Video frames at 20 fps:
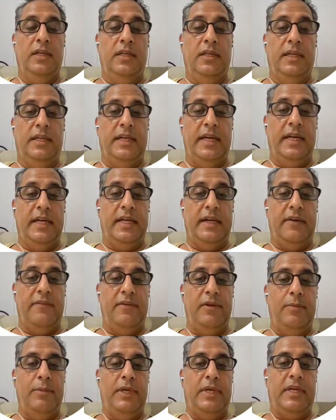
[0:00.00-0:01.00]
the data
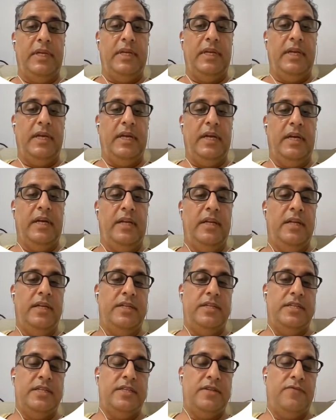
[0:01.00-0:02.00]
will be created in a
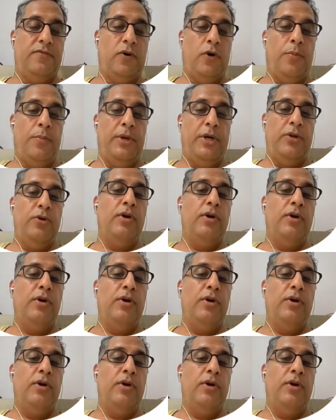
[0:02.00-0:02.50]
JSON format.